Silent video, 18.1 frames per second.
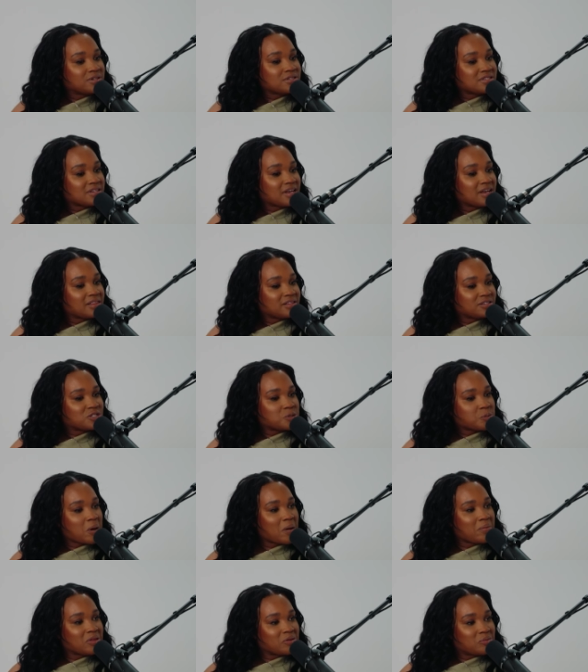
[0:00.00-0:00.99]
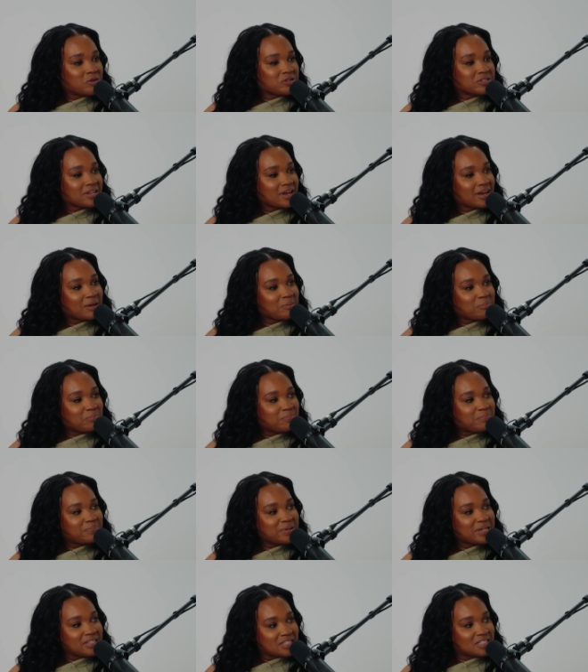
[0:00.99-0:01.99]
say this is probably the most like
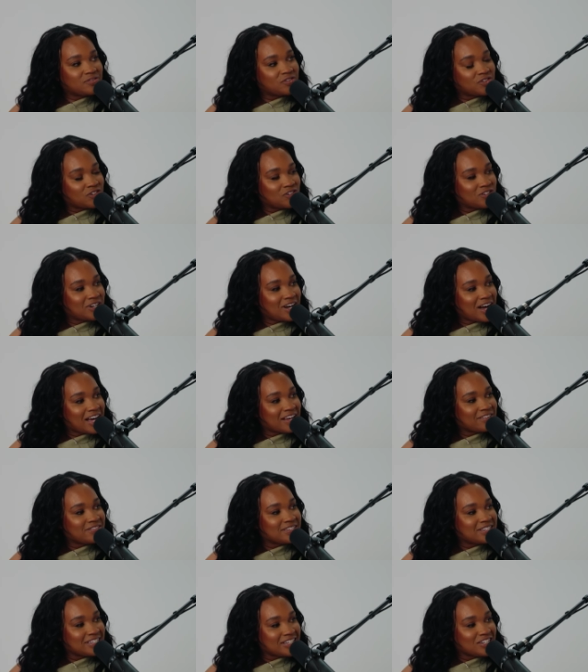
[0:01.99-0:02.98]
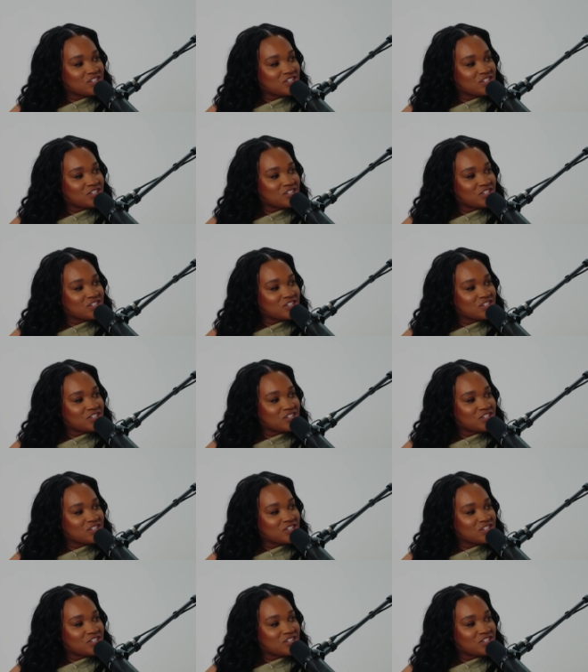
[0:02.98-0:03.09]
peaceful I've seen